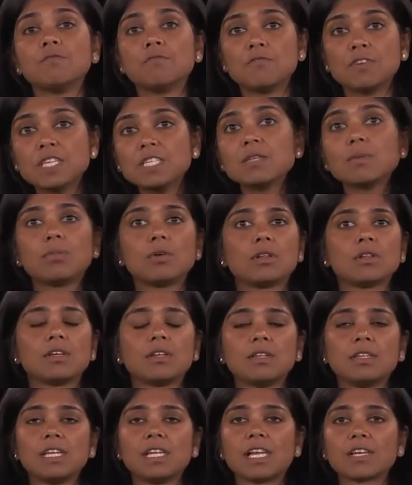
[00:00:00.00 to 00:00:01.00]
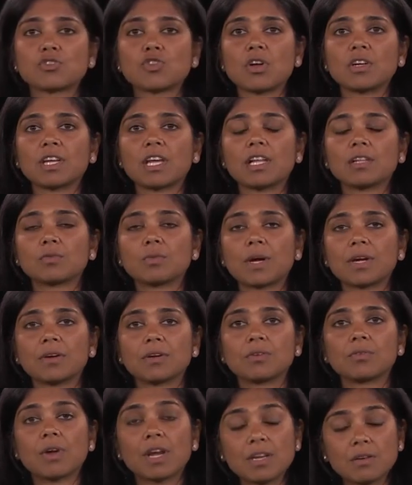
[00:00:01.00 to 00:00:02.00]
visible in the electronic health
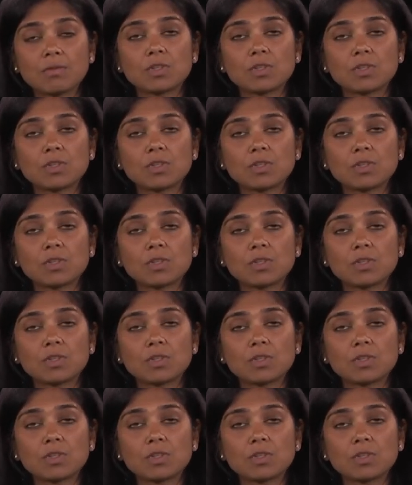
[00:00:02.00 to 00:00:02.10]
record, right?